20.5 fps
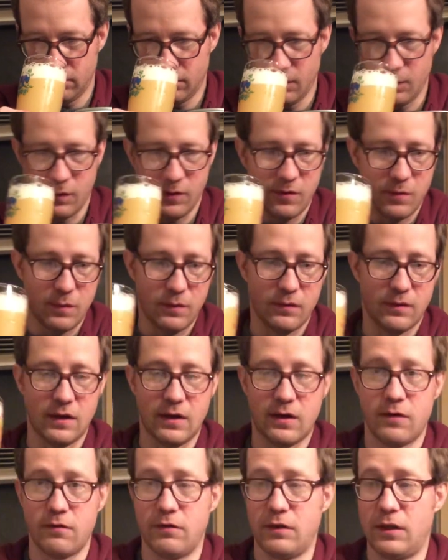But smells
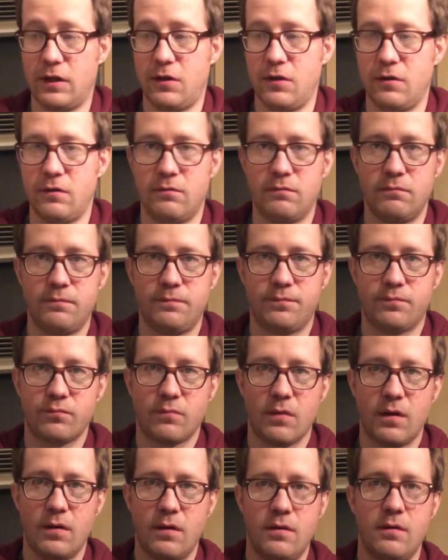like a really good
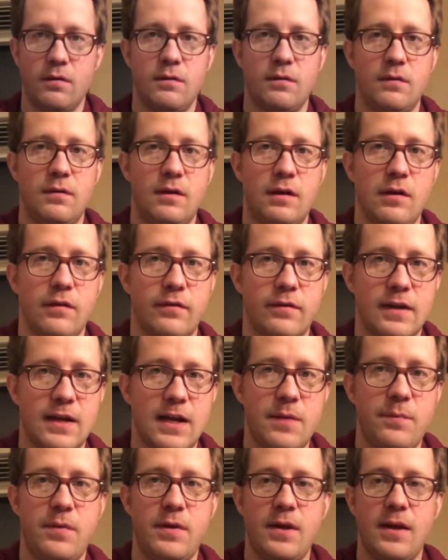Nelson
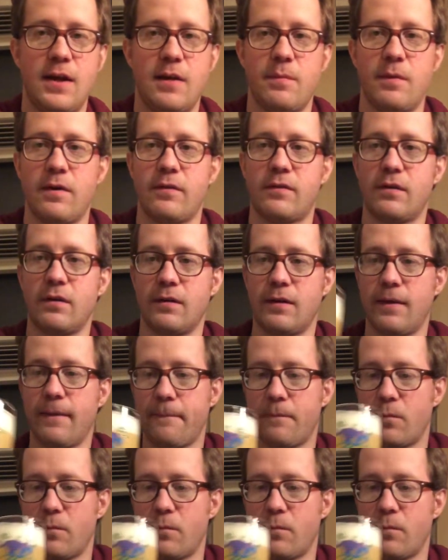IPA, basically.